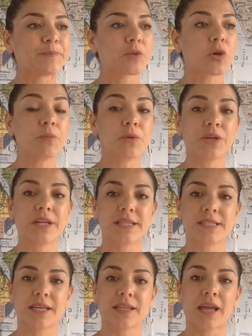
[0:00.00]

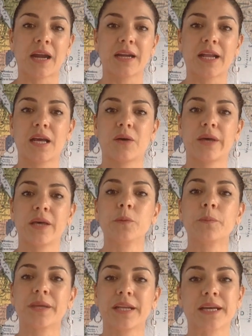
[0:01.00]
communities that are now
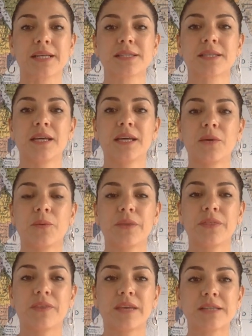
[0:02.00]
helping us
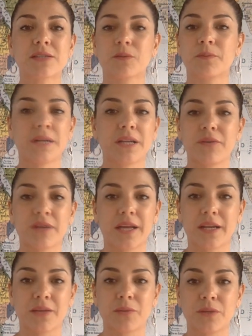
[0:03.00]
with things completely
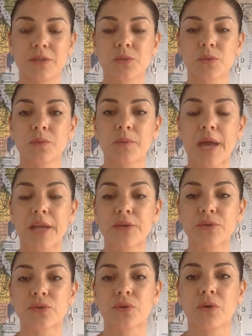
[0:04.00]
related with the school
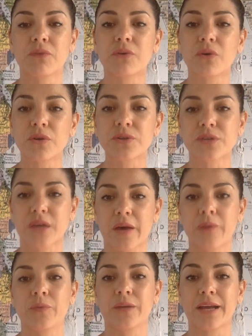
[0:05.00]
values. So of course,
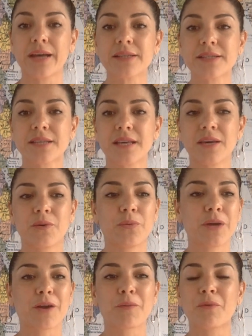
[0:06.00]
come with us.
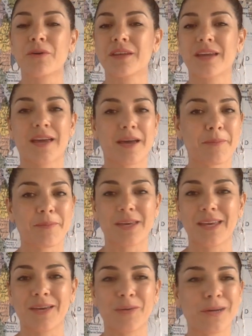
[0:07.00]
We are more than
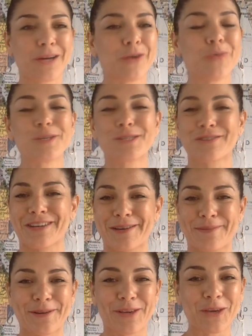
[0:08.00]
happy. We always talk
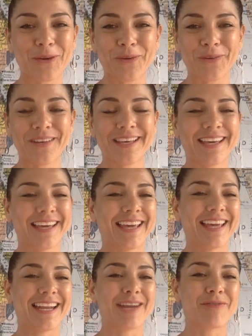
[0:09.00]
about you,
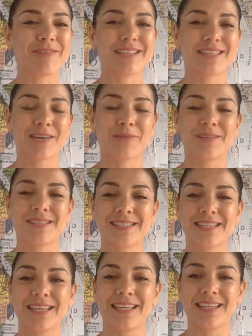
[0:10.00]
and every time we
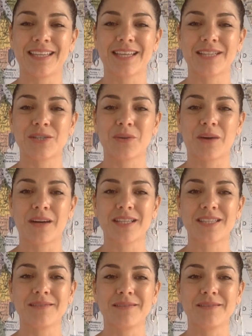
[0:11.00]
see that you are